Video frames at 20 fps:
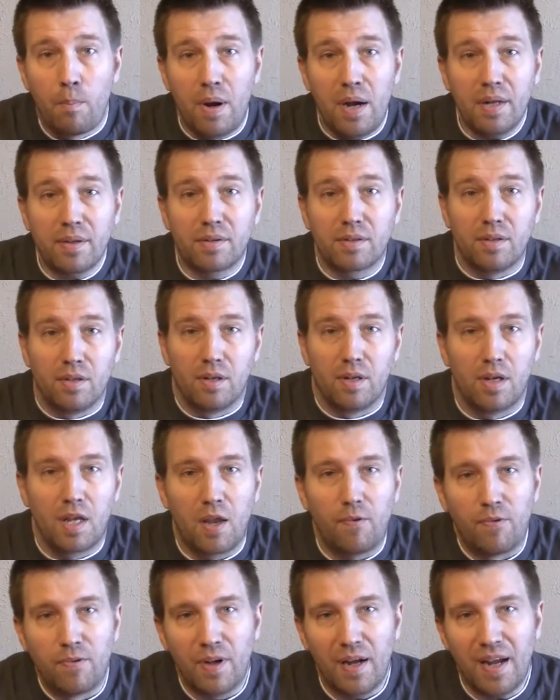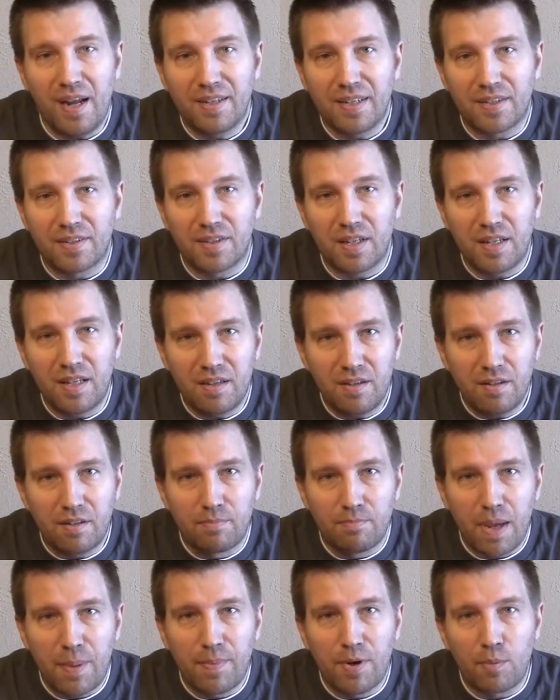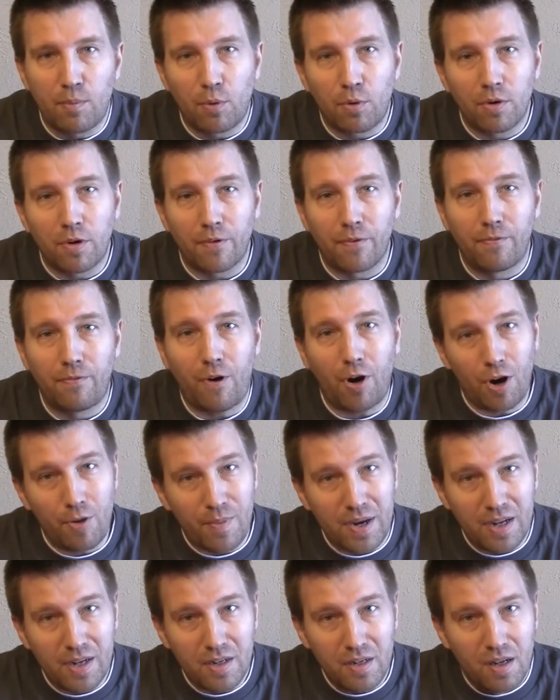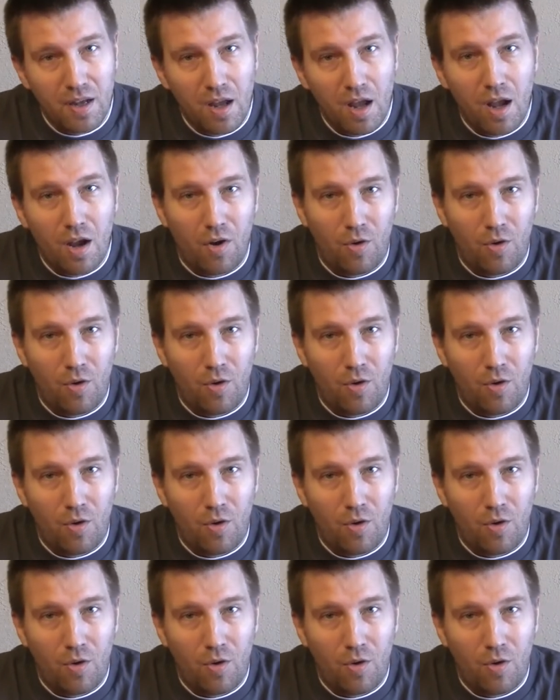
But if you're not into cities, maybe you're more into farming,